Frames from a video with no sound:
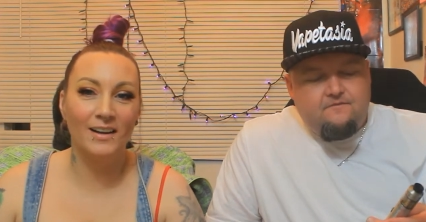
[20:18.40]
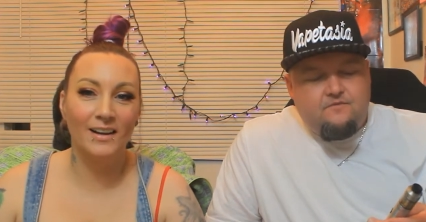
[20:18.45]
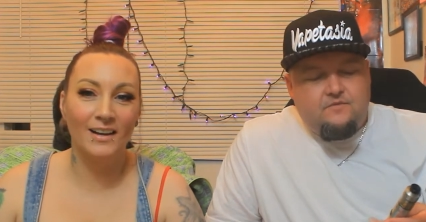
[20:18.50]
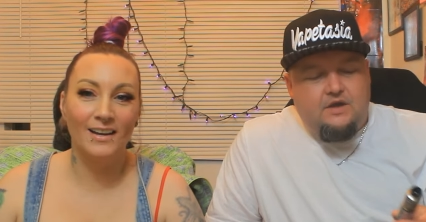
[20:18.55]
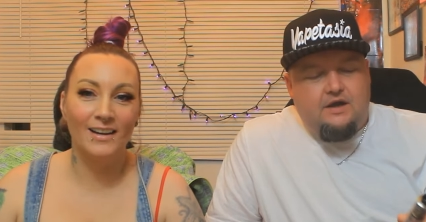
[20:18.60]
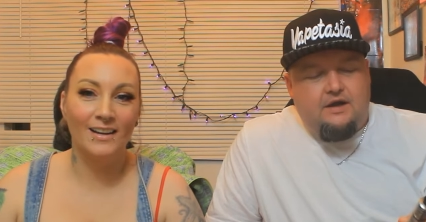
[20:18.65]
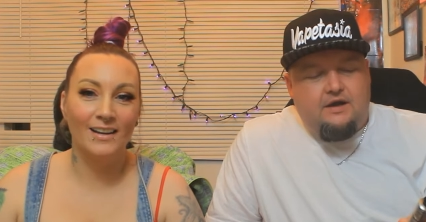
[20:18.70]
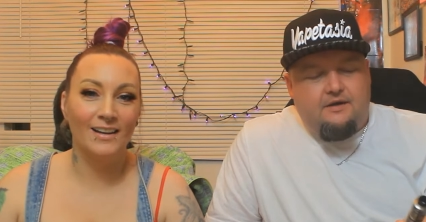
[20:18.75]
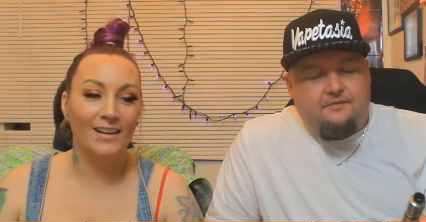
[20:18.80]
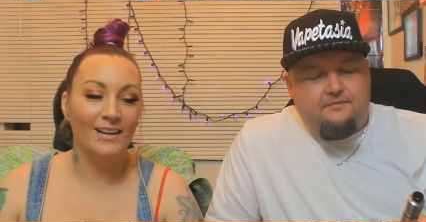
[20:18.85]

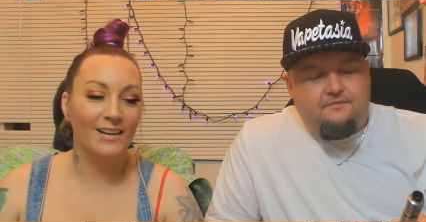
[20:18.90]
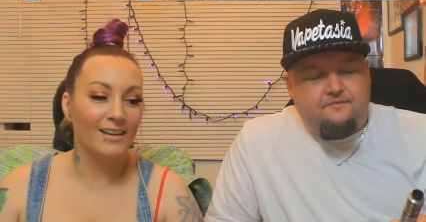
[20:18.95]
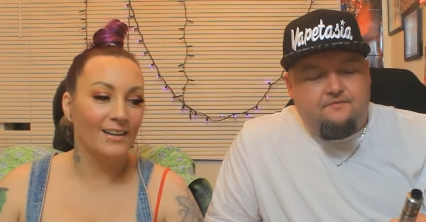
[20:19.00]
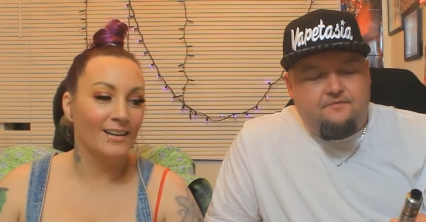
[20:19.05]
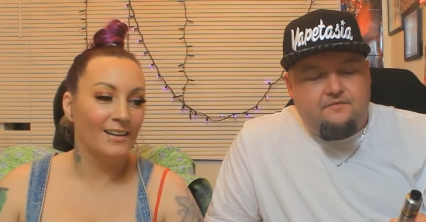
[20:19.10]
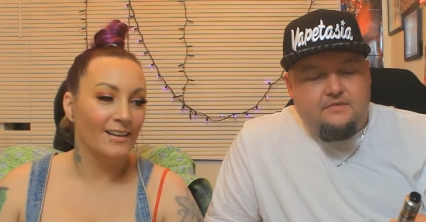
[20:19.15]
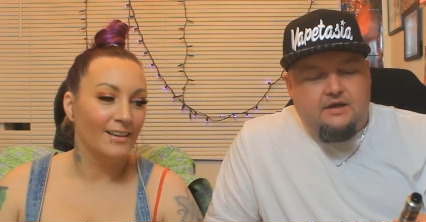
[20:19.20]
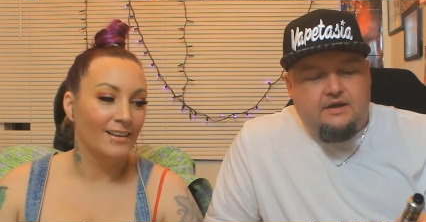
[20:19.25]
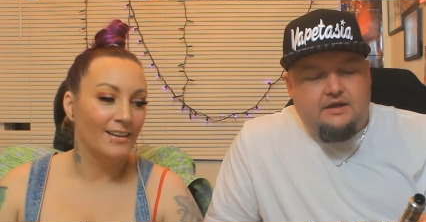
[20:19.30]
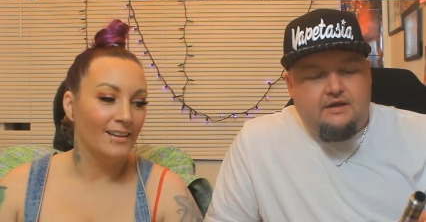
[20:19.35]
Speaker 1: um,
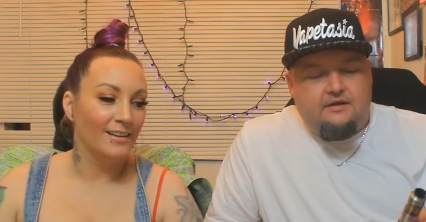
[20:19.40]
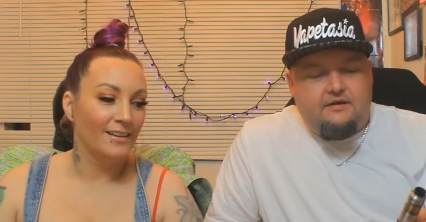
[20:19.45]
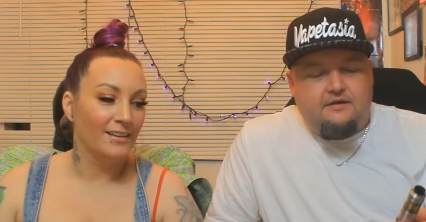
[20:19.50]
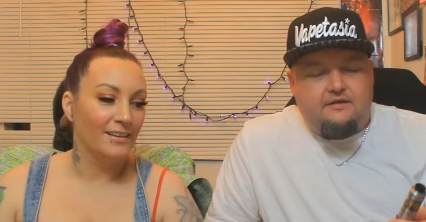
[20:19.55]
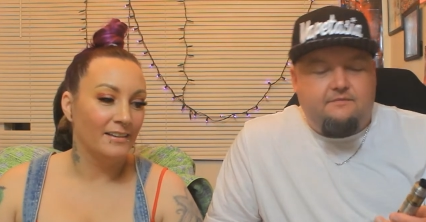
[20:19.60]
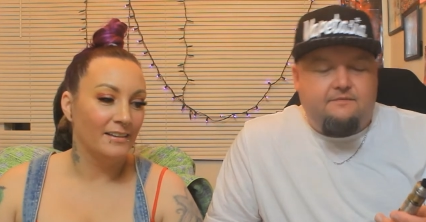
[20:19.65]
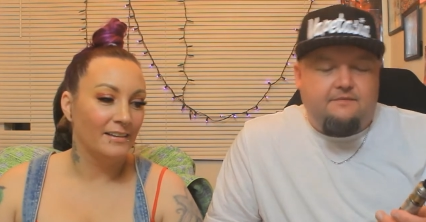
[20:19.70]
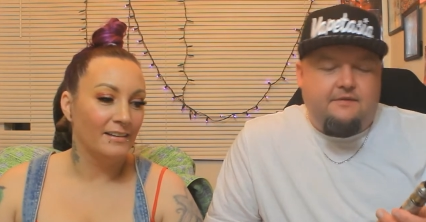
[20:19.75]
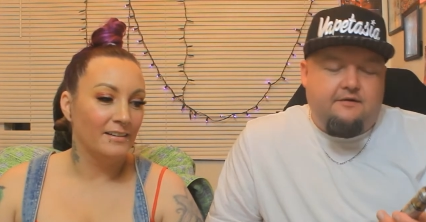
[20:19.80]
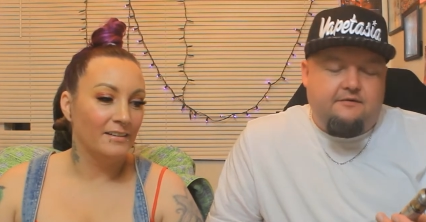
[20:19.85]

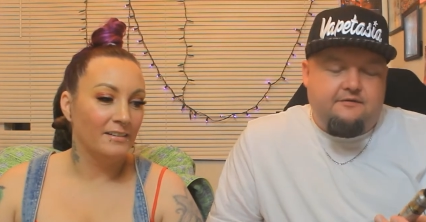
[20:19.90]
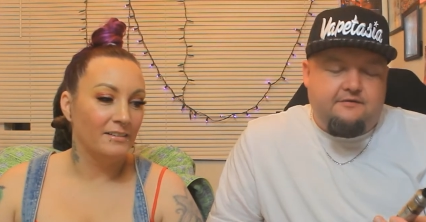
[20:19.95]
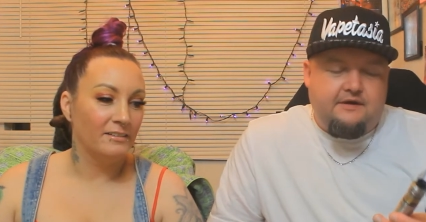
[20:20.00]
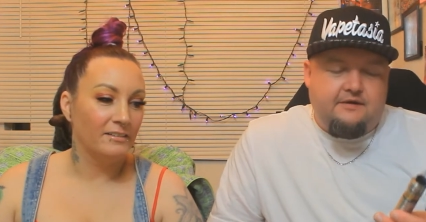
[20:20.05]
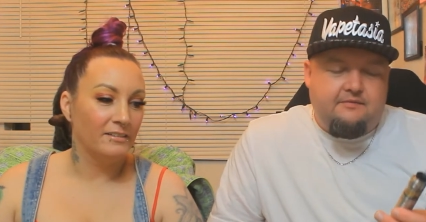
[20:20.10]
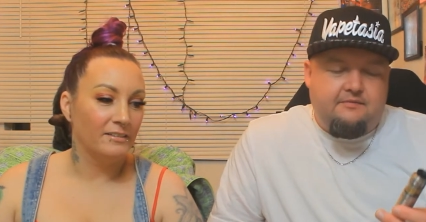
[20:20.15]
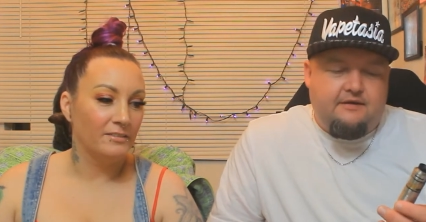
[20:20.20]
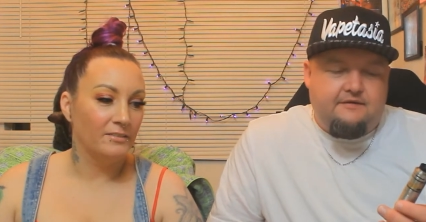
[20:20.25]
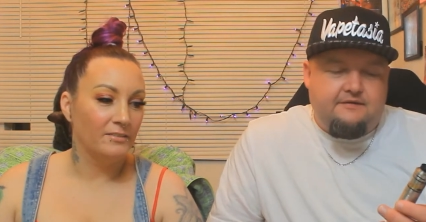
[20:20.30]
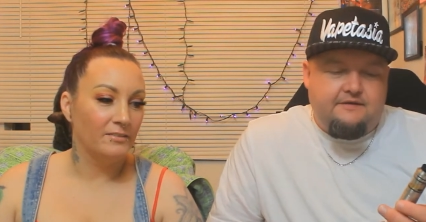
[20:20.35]
another thing
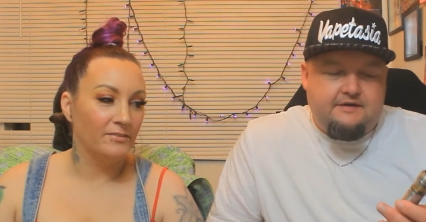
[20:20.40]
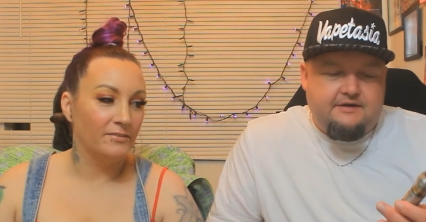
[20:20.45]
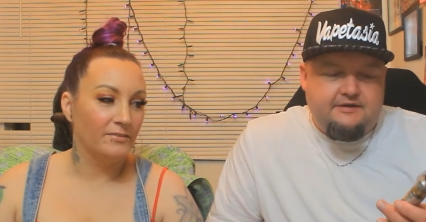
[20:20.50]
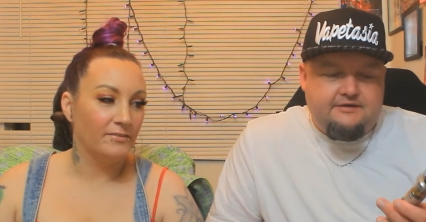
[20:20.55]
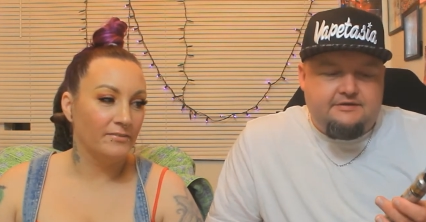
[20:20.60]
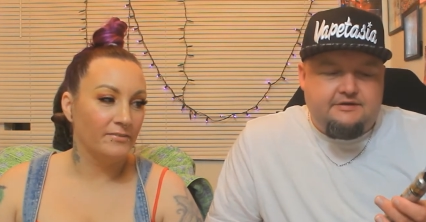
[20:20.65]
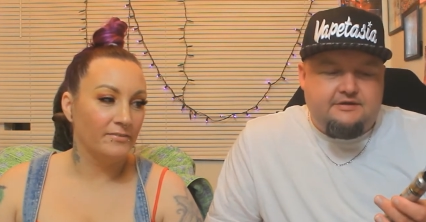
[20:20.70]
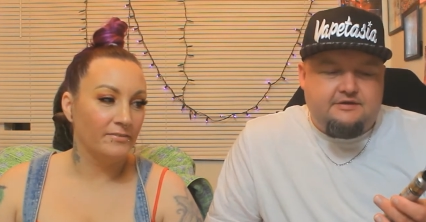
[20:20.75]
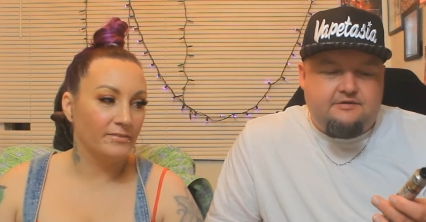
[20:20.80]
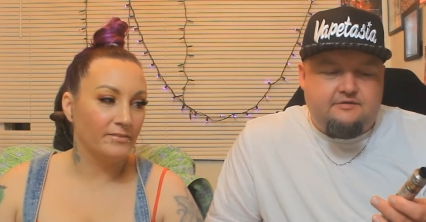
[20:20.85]
about
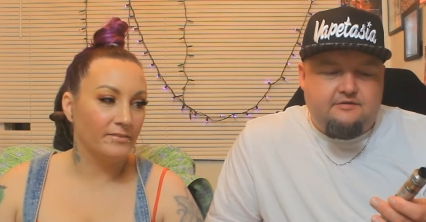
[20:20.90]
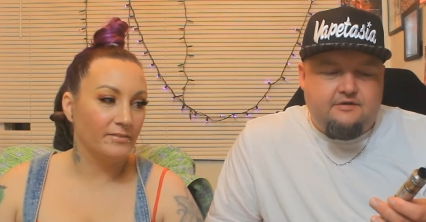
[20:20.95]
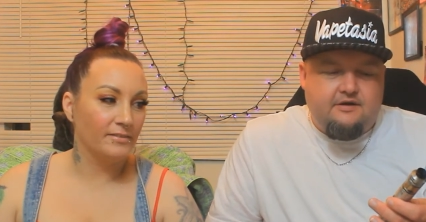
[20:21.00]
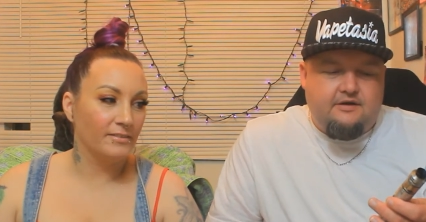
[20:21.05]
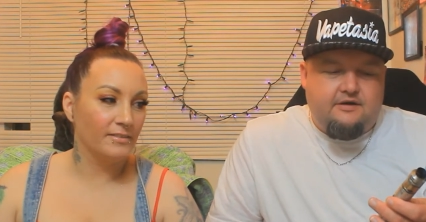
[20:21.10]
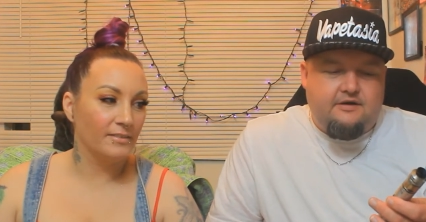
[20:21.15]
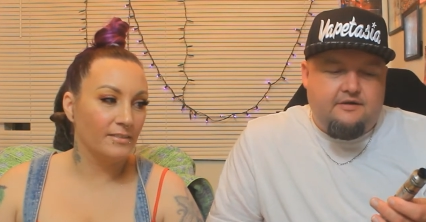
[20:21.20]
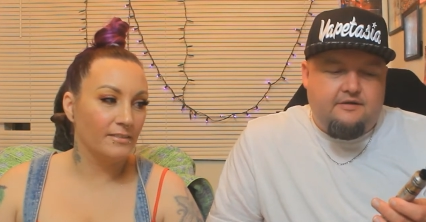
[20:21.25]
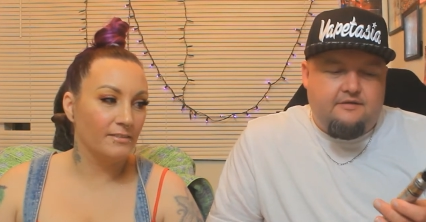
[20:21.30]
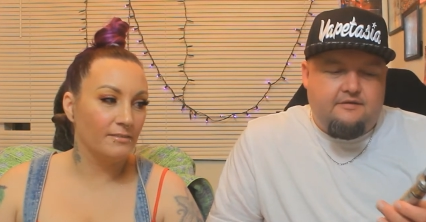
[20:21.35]
this, it's
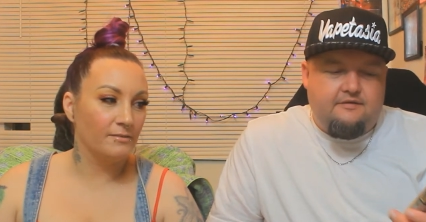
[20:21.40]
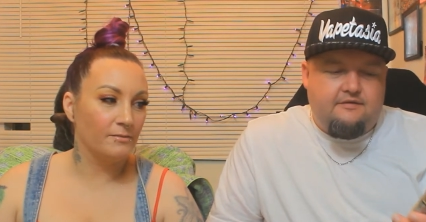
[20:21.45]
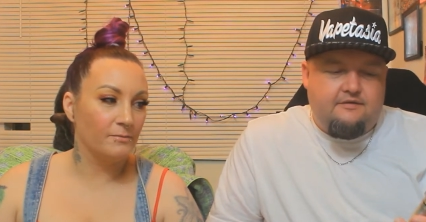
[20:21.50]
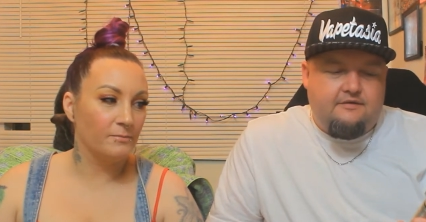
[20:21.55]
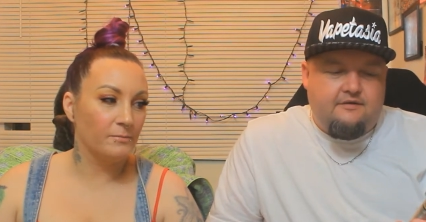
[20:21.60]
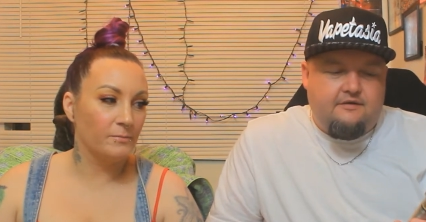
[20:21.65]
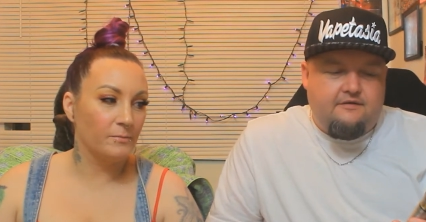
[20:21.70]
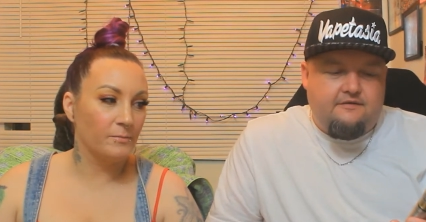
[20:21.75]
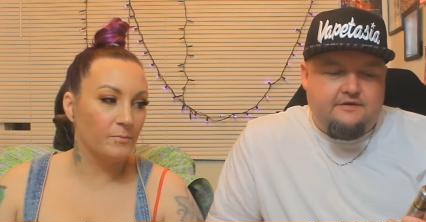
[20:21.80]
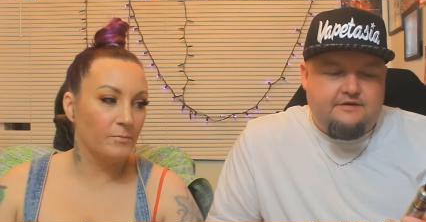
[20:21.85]
uh,
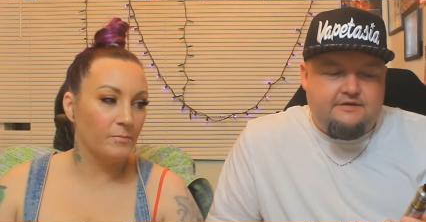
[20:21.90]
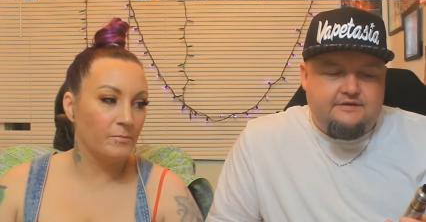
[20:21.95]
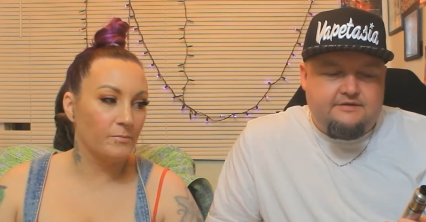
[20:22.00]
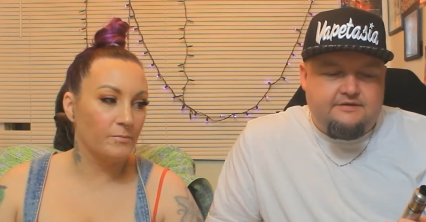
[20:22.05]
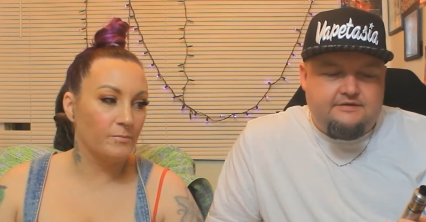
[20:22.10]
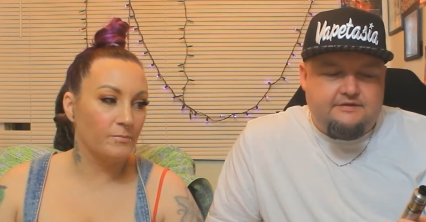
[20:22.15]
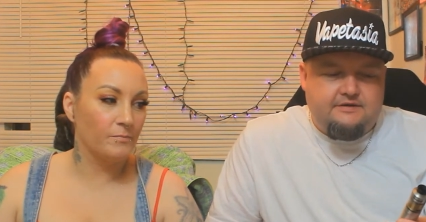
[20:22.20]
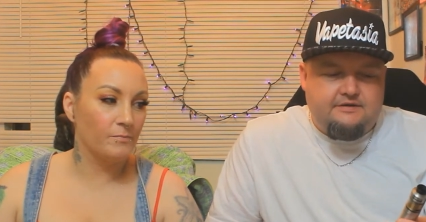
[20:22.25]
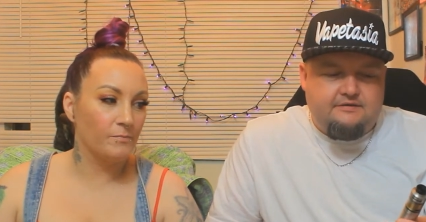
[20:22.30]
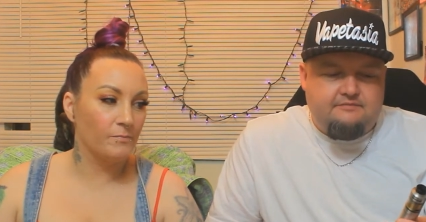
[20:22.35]
you know,
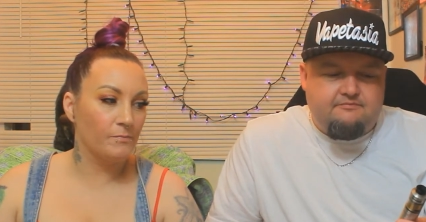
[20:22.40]
that's